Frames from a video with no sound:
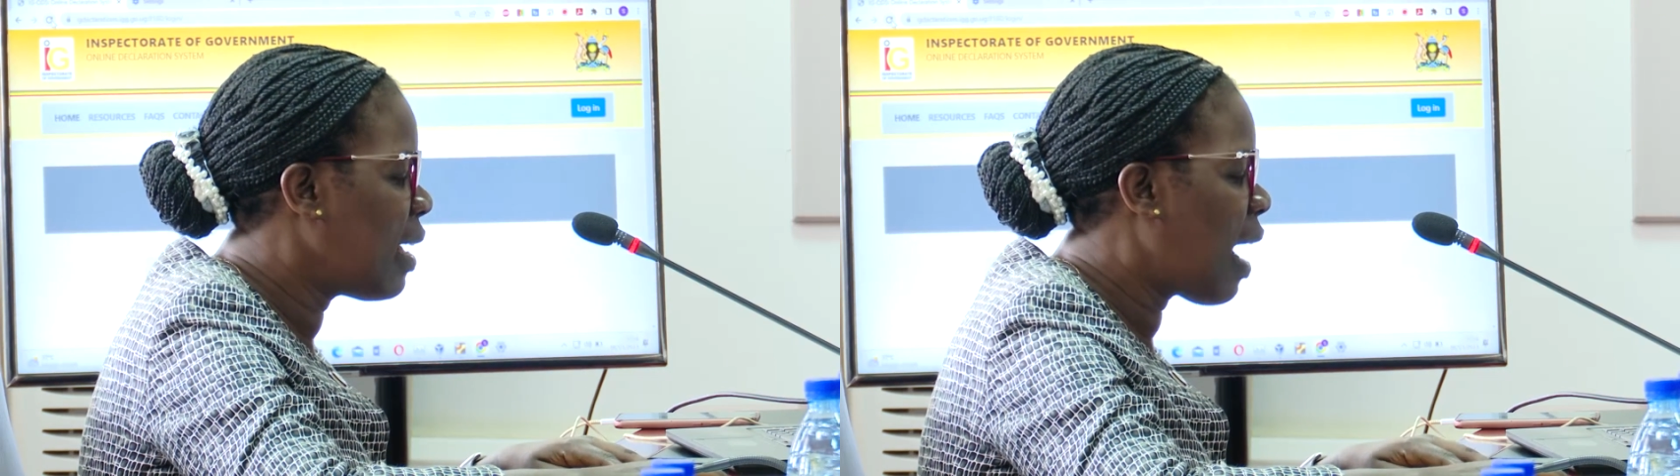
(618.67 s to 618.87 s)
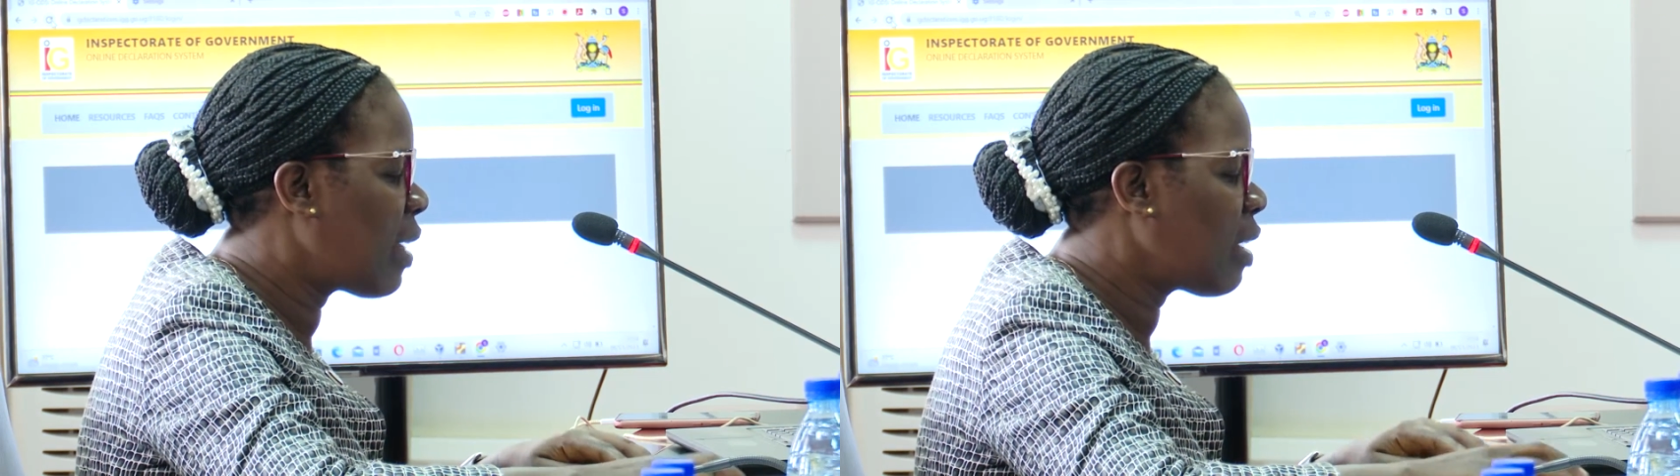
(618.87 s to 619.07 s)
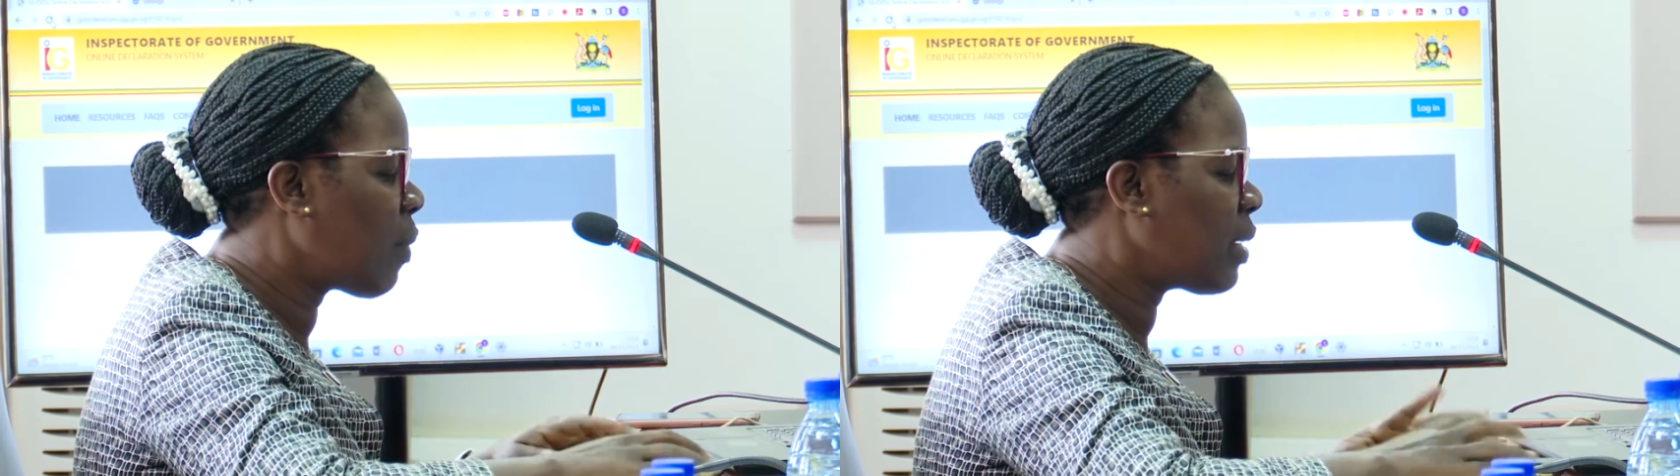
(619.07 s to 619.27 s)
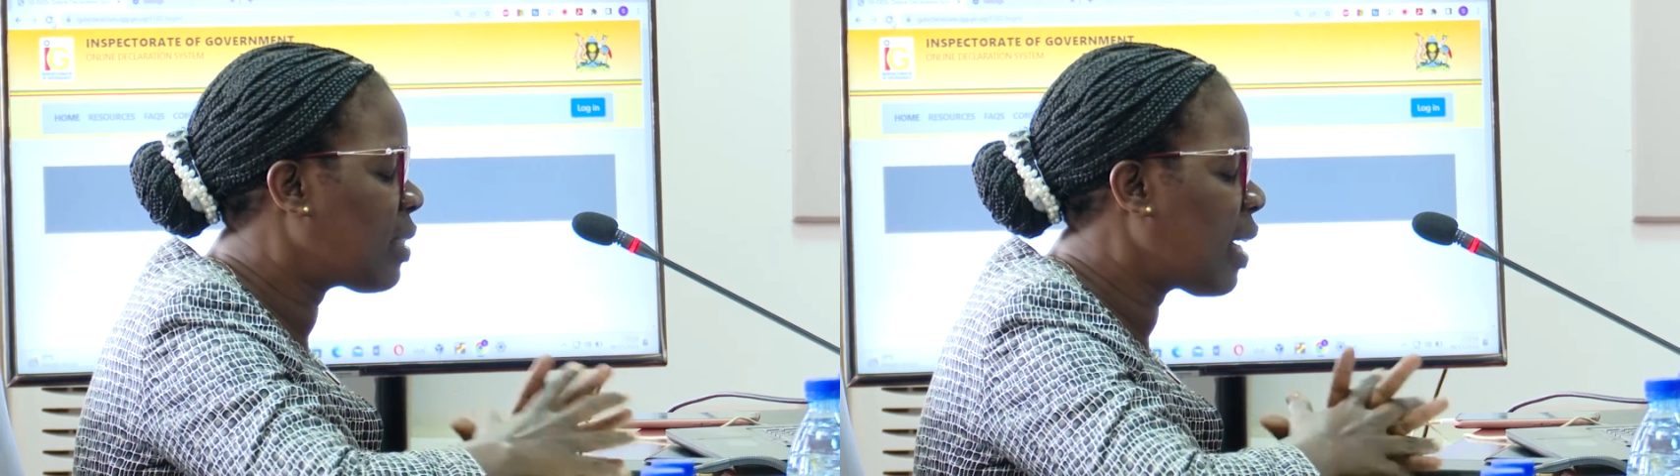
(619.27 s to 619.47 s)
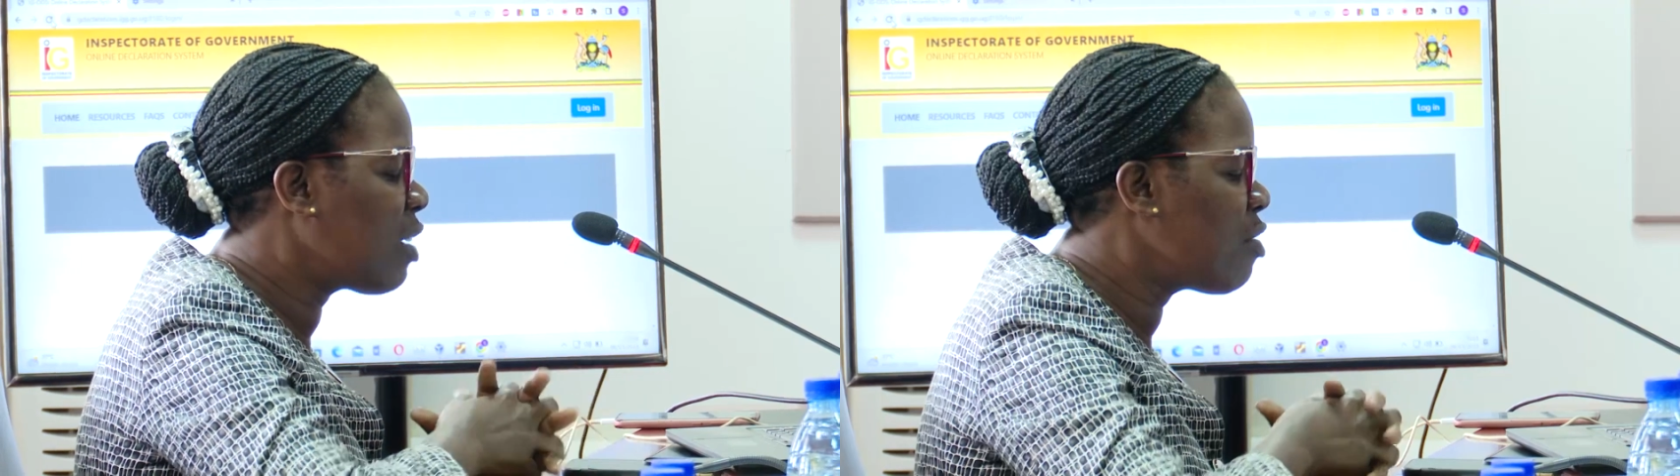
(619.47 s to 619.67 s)
Otherwise,
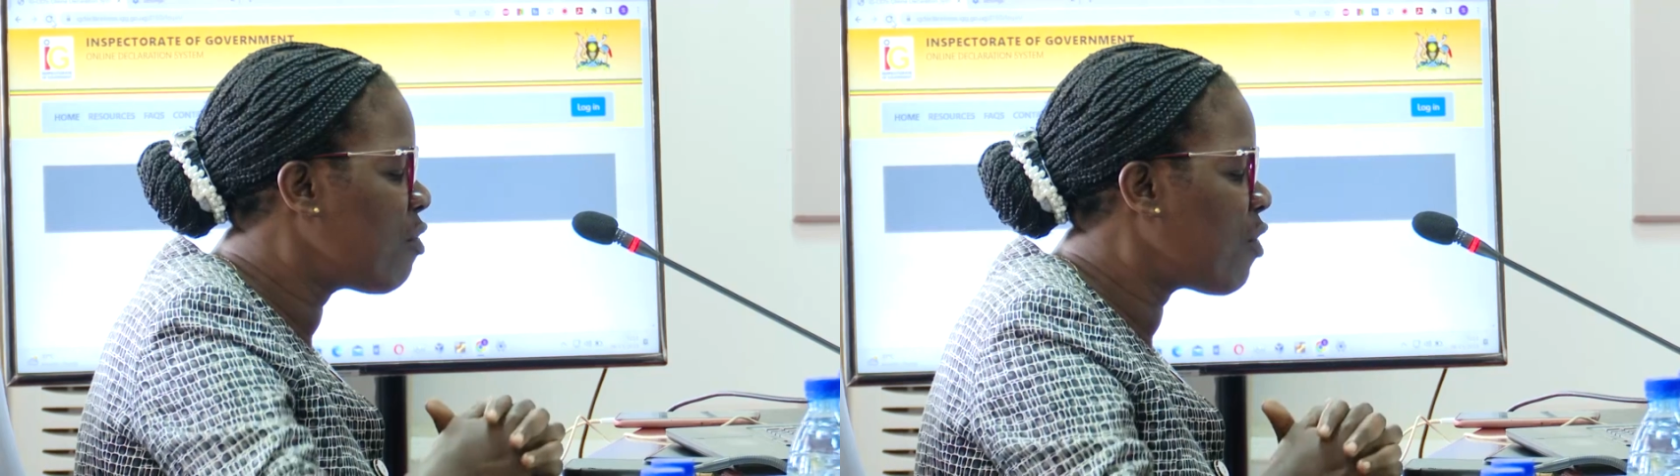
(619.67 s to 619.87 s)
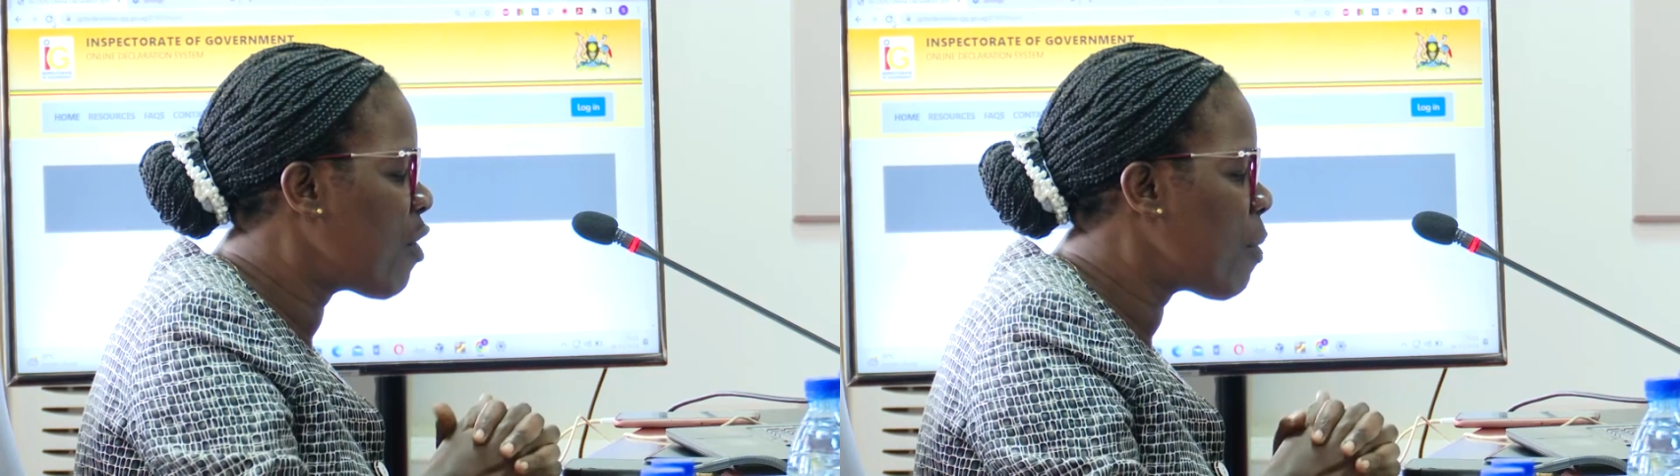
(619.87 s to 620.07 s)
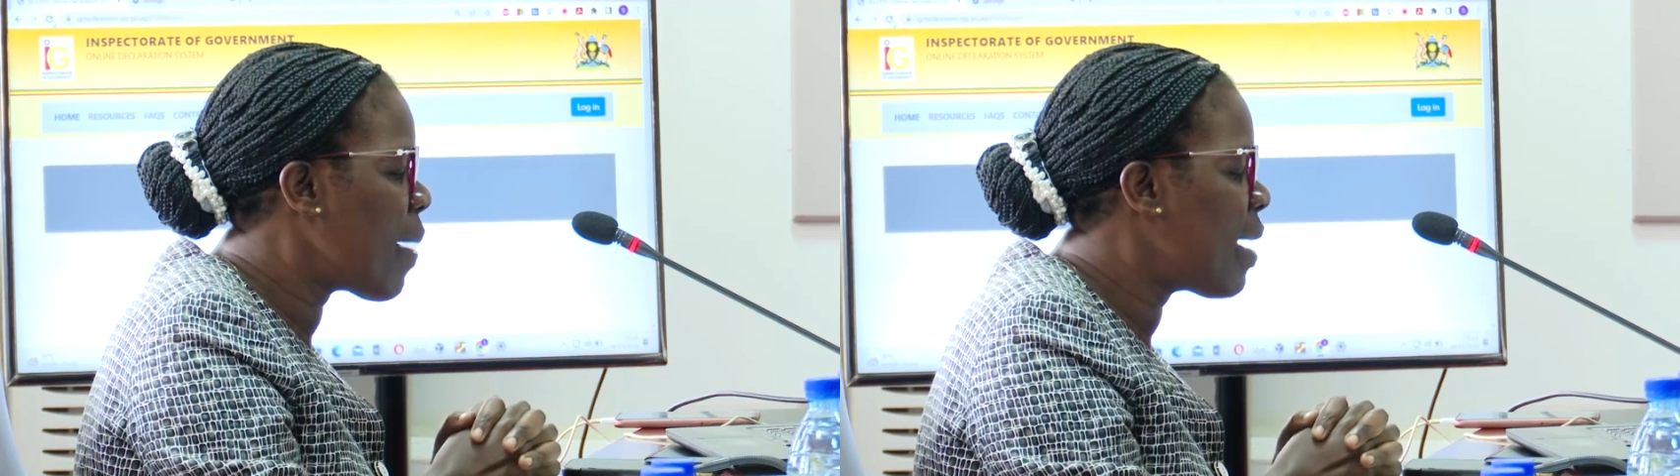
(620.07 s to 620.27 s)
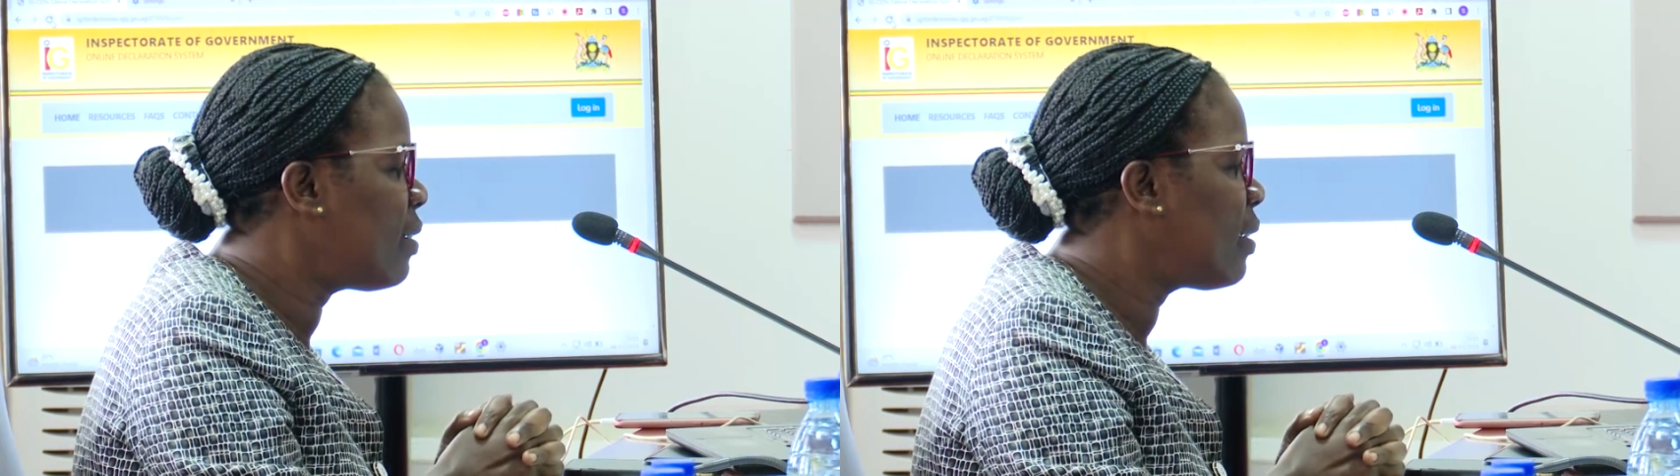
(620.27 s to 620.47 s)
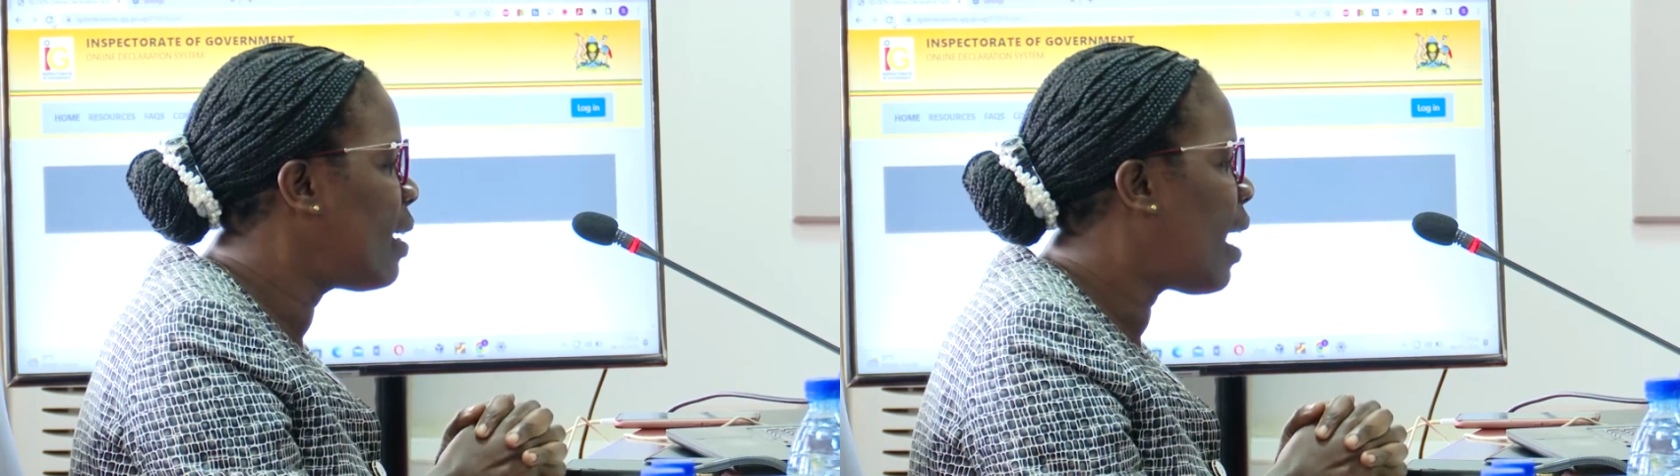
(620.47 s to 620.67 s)
thank you very much.